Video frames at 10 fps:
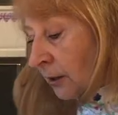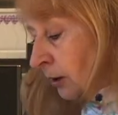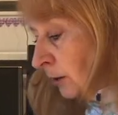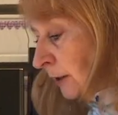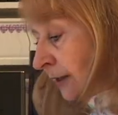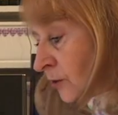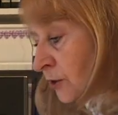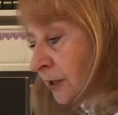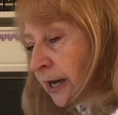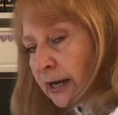on each
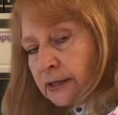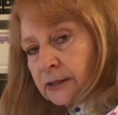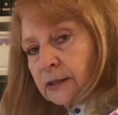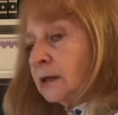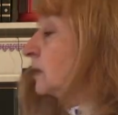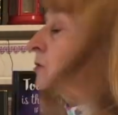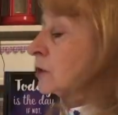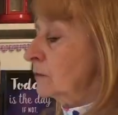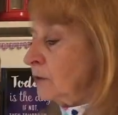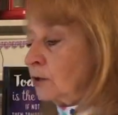side, so
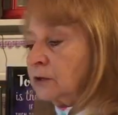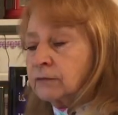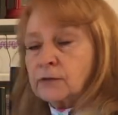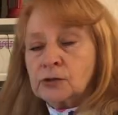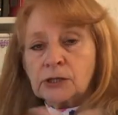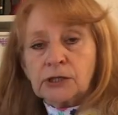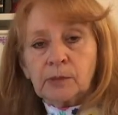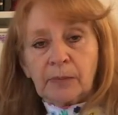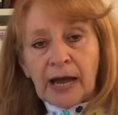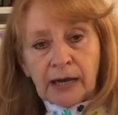you've got your front and your
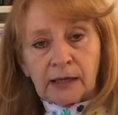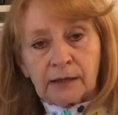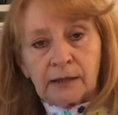back,